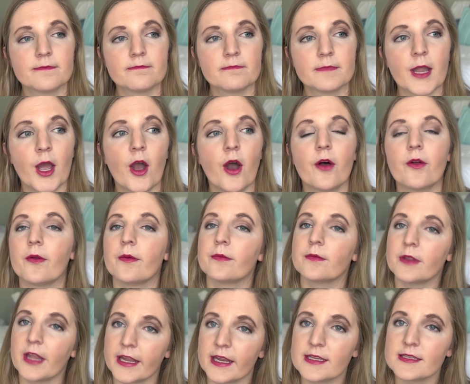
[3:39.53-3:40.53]
Now,
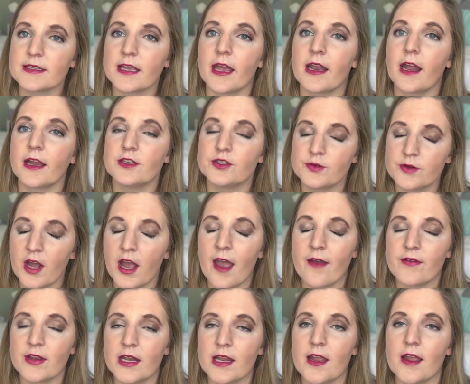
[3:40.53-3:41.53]
like I said, I do not
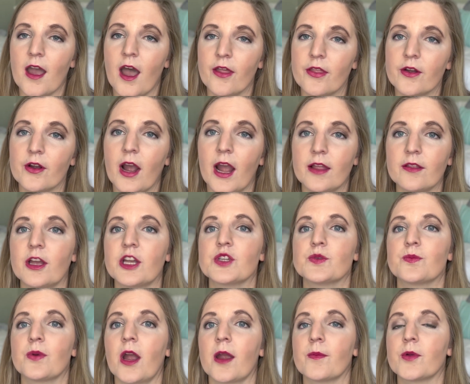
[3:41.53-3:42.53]
have any other
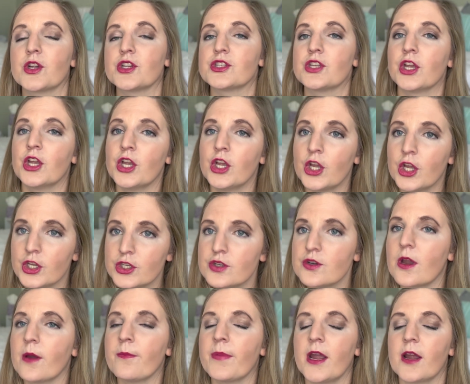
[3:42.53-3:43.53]
eyelash primers to
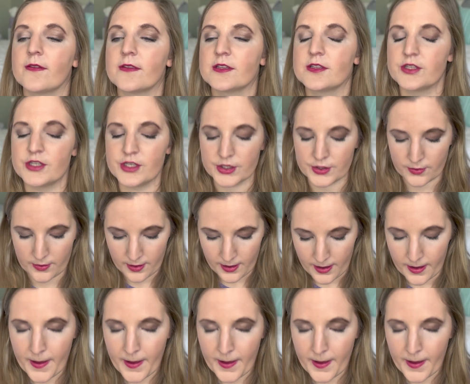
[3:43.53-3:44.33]
compare this to,